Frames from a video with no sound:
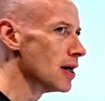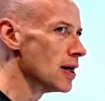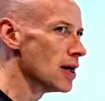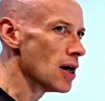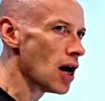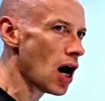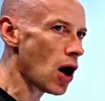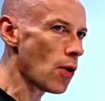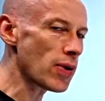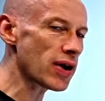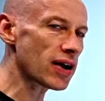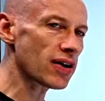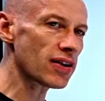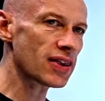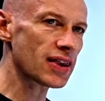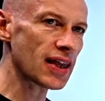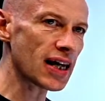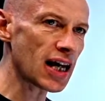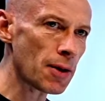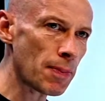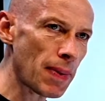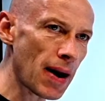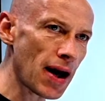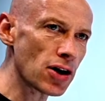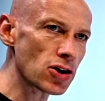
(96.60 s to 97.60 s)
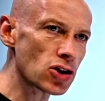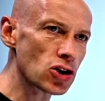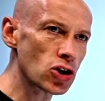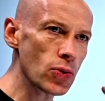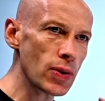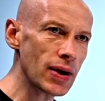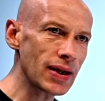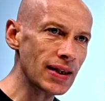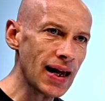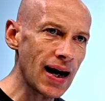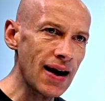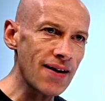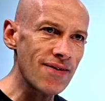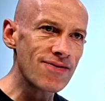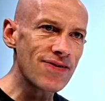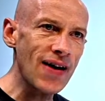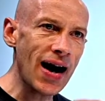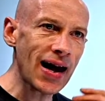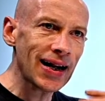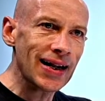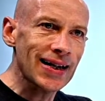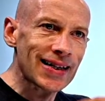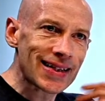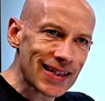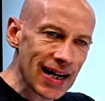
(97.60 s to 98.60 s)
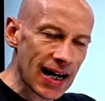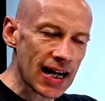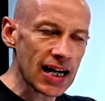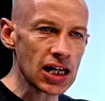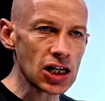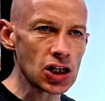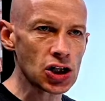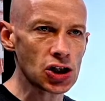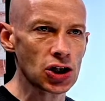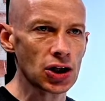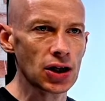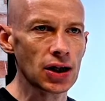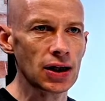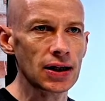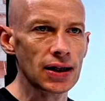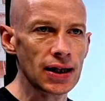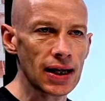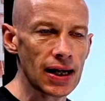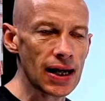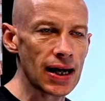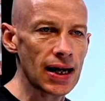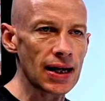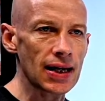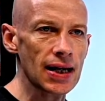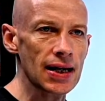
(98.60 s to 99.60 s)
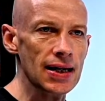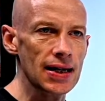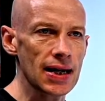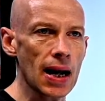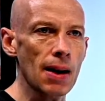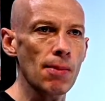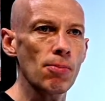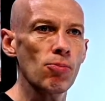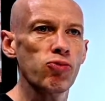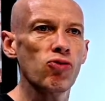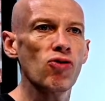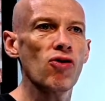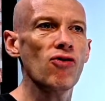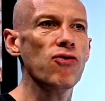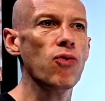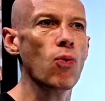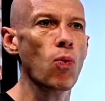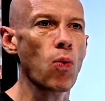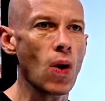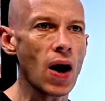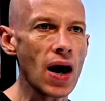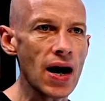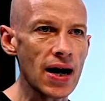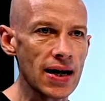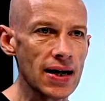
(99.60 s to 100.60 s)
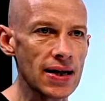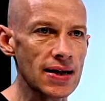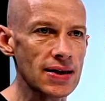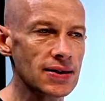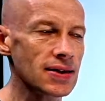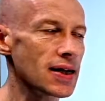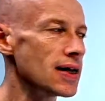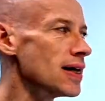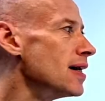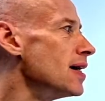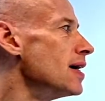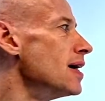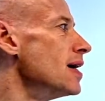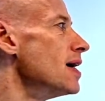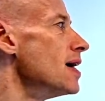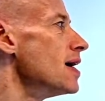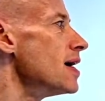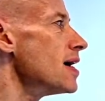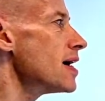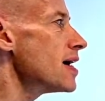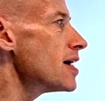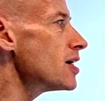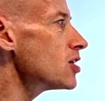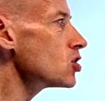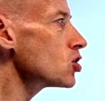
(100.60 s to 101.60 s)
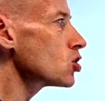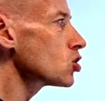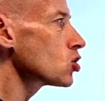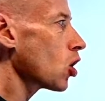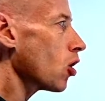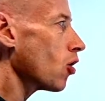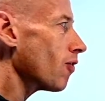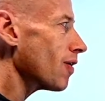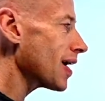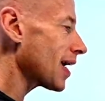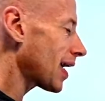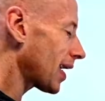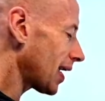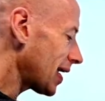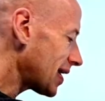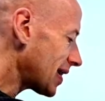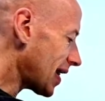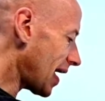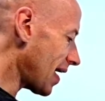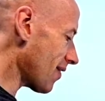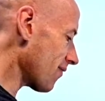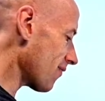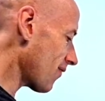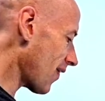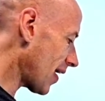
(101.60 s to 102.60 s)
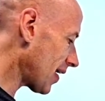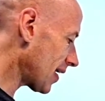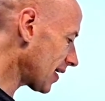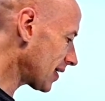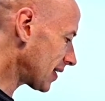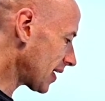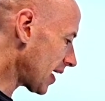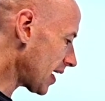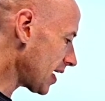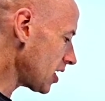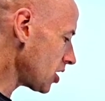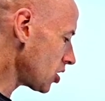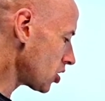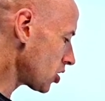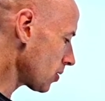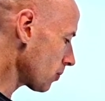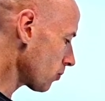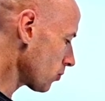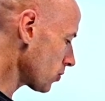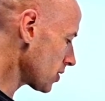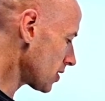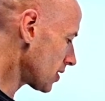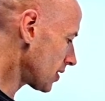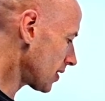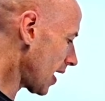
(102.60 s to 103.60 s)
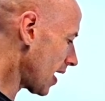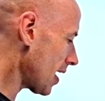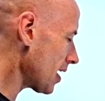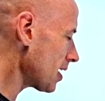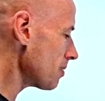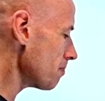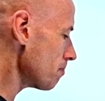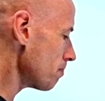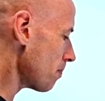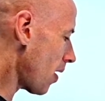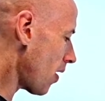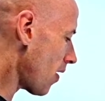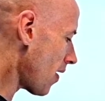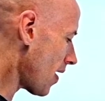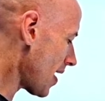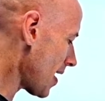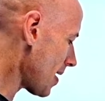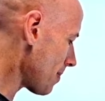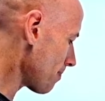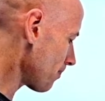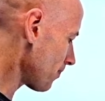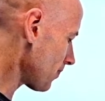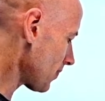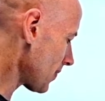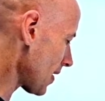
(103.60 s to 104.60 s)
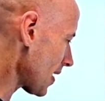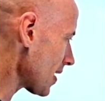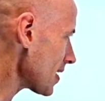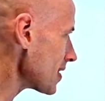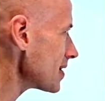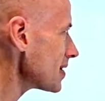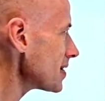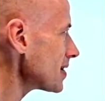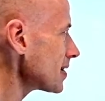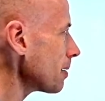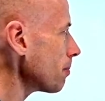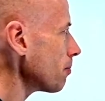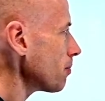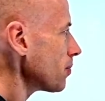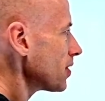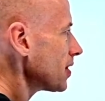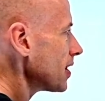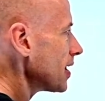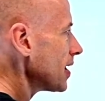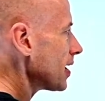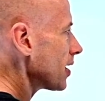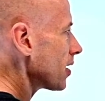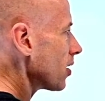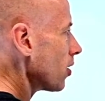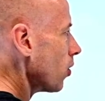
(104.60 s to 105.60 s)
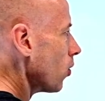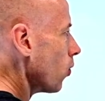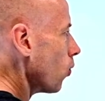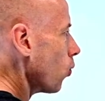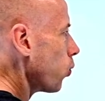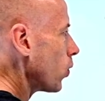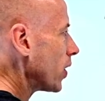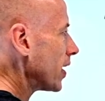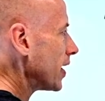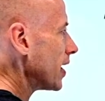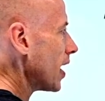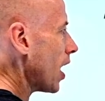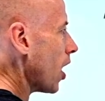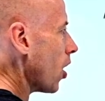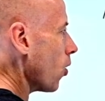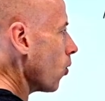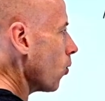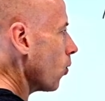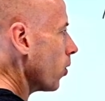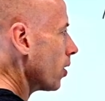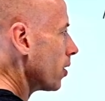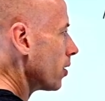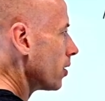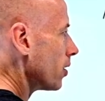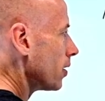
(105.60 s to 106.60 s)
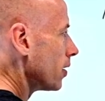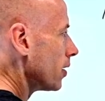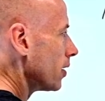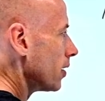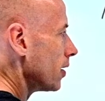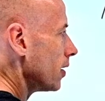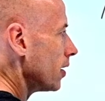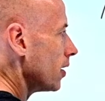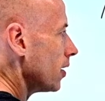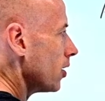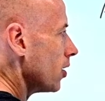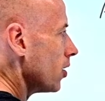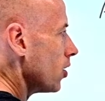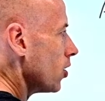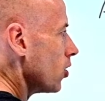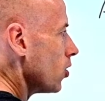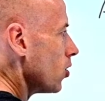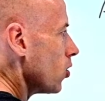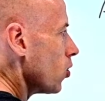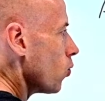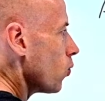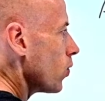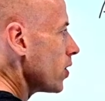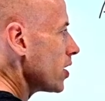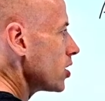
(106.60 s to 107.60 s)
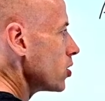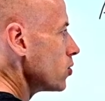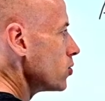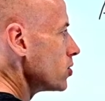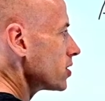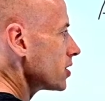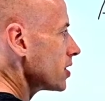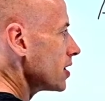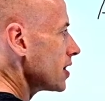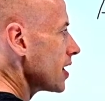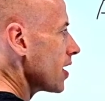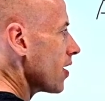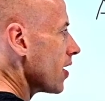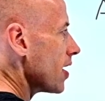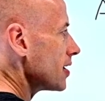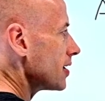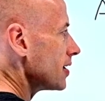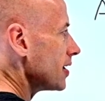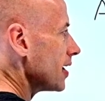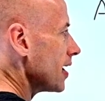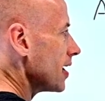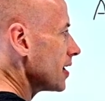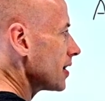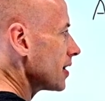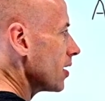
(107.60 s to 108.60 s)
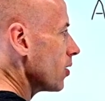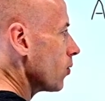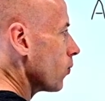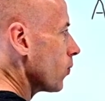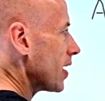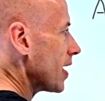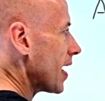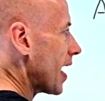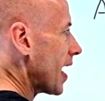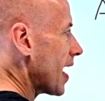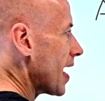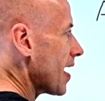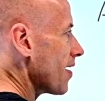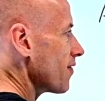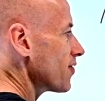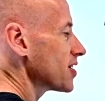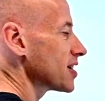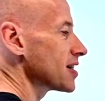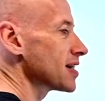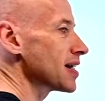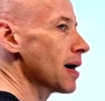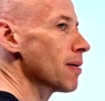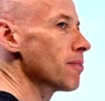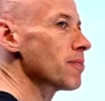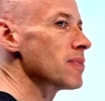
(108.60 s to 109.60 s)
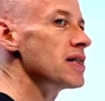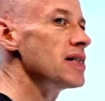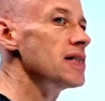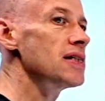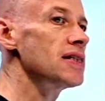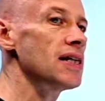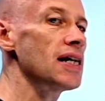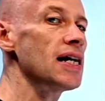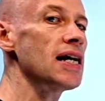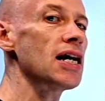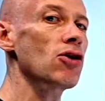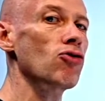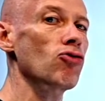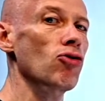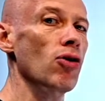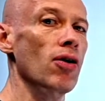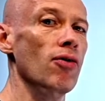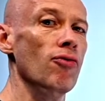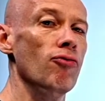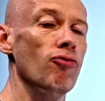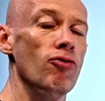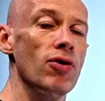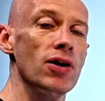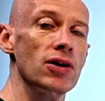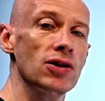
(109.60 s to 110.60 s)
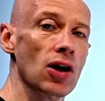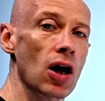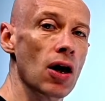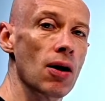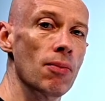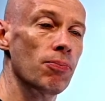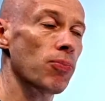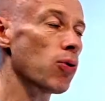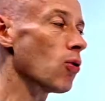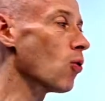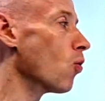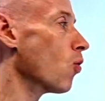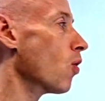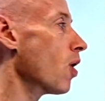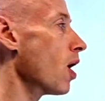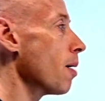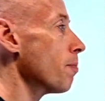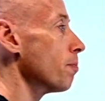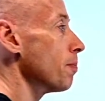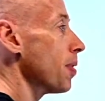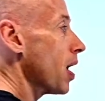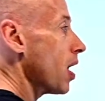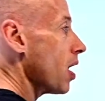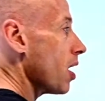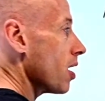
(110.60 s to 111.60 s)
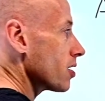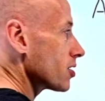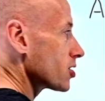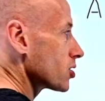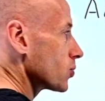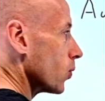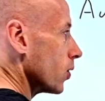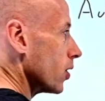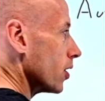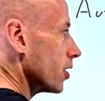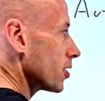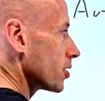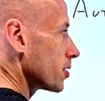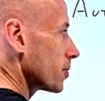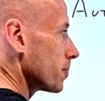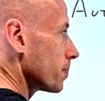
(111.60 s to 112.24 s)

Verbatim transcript: And we can think about doing that validation in a number of ways. Historically, that validation was done by something we know. We're used to the idea that we have some secret, for example, a password.